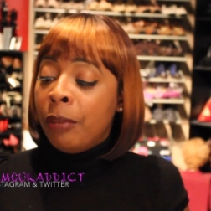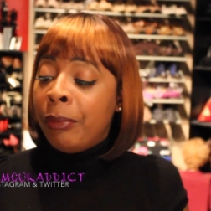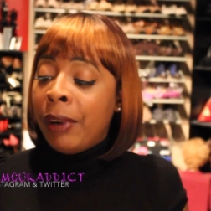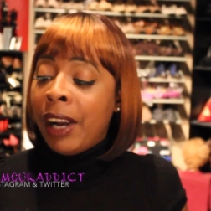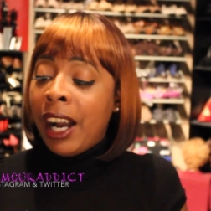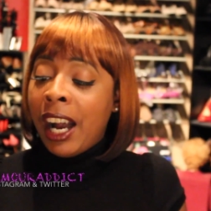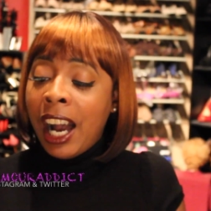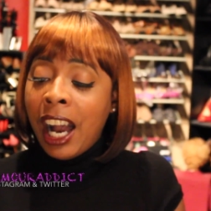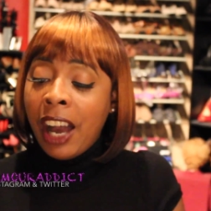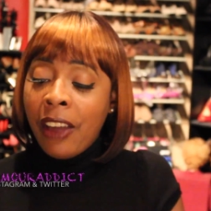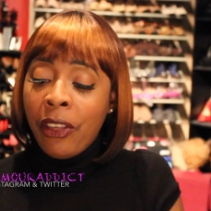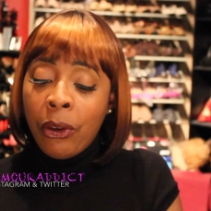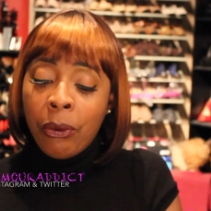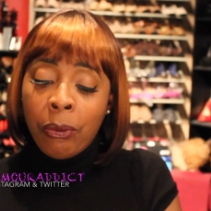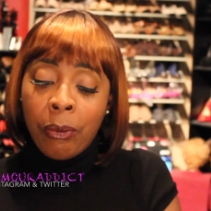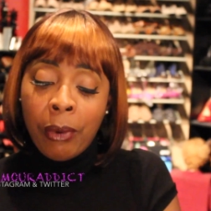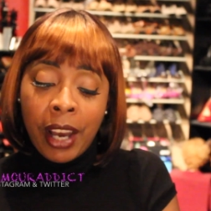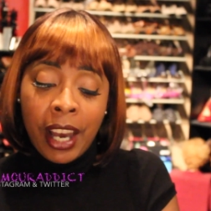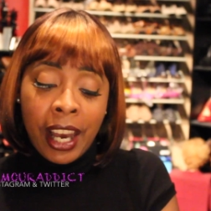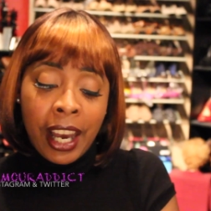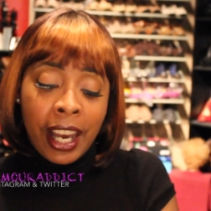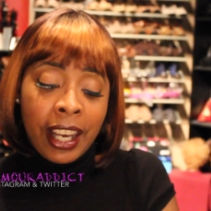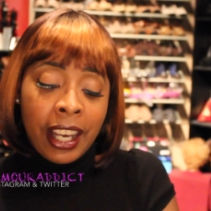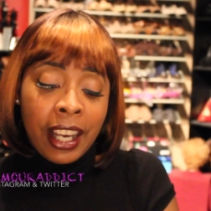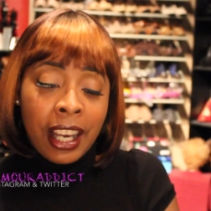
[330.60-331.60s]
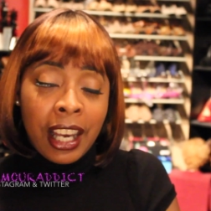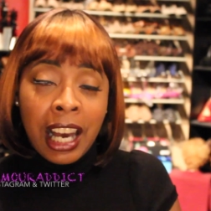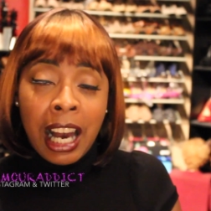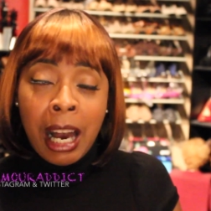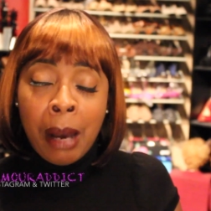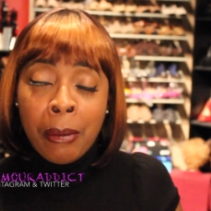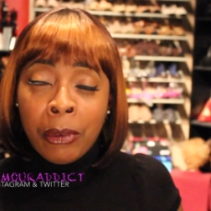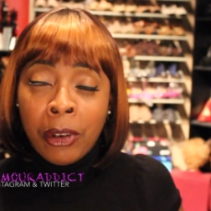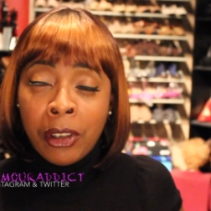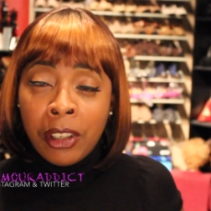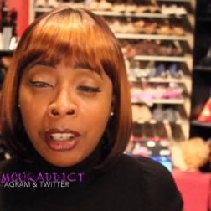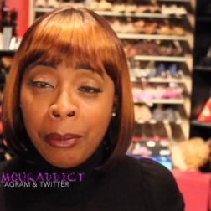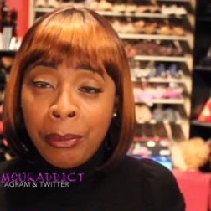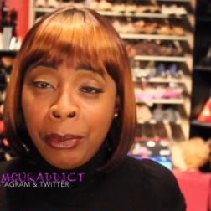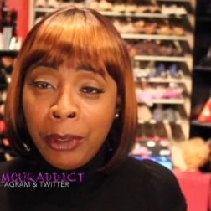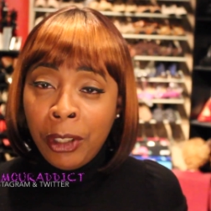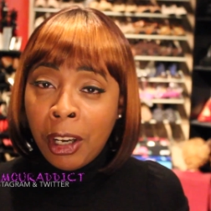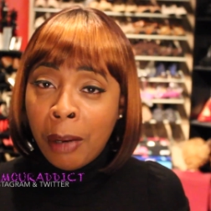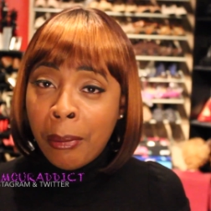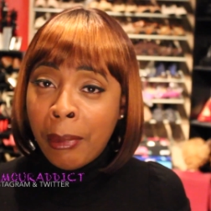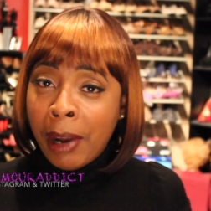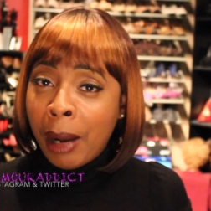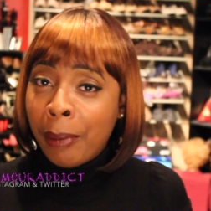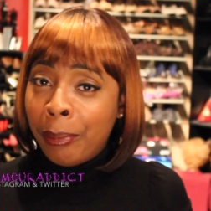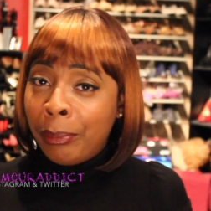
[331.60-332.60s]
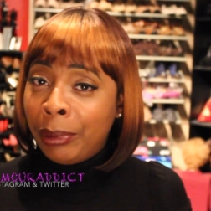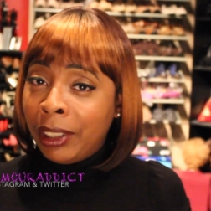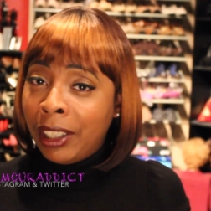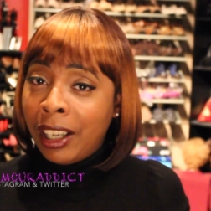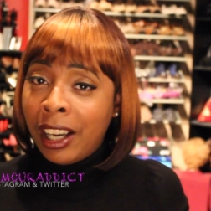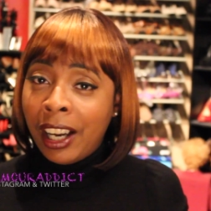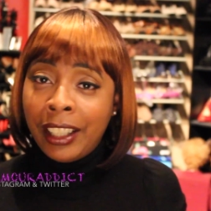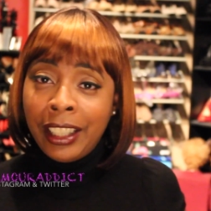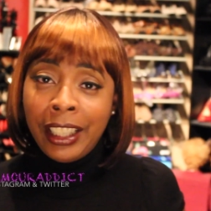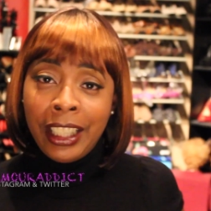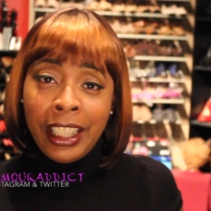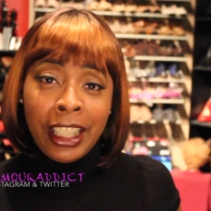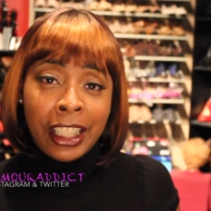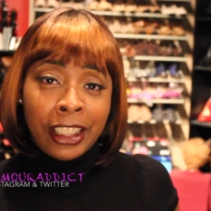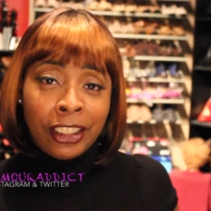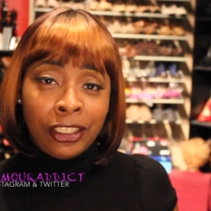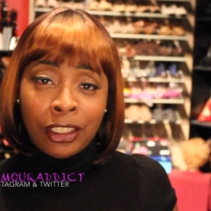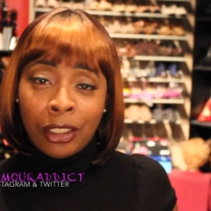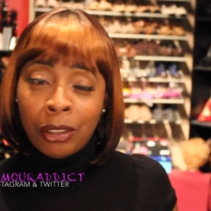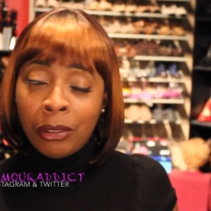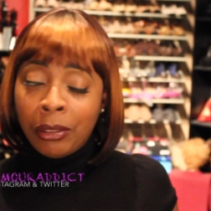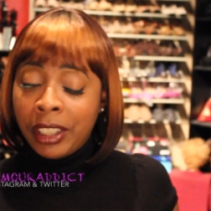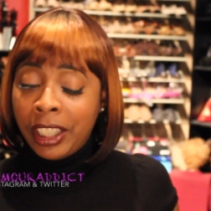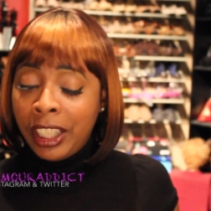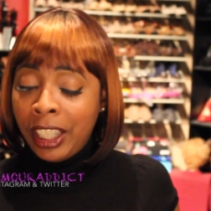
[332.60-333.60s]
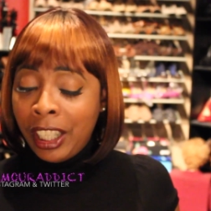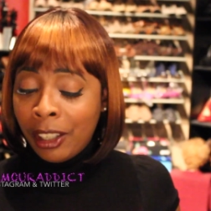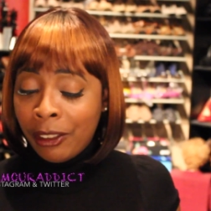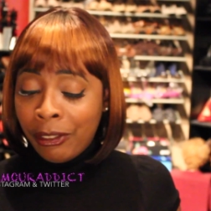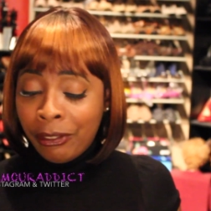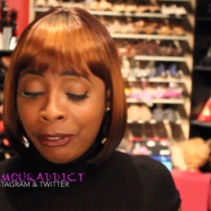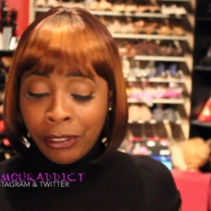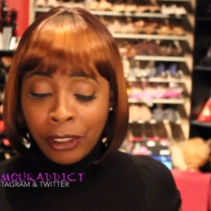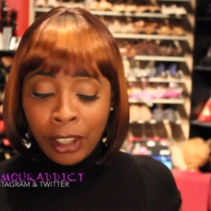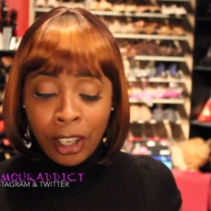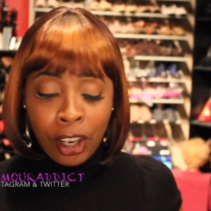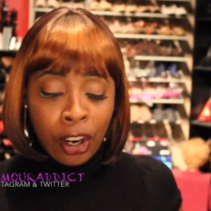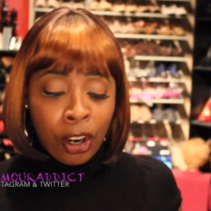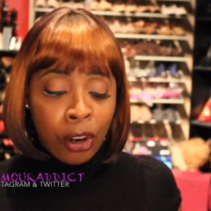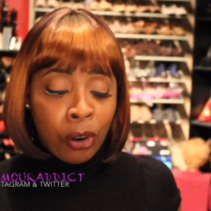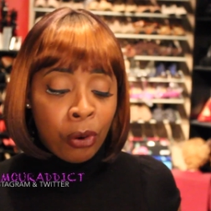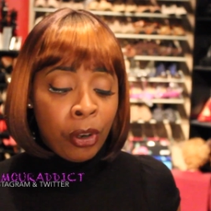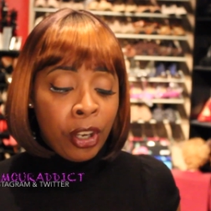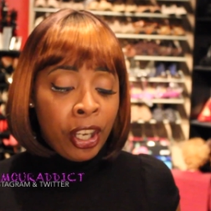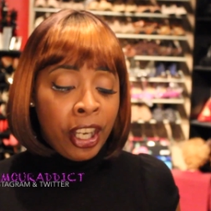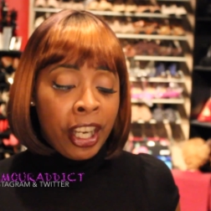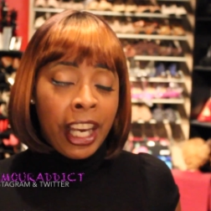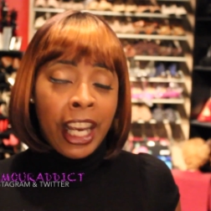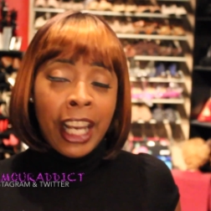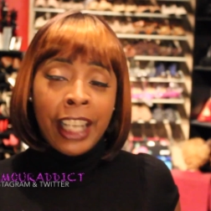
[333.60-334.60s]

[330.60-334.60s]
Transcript: but either way I'm gonna be on my blonde here don't care flow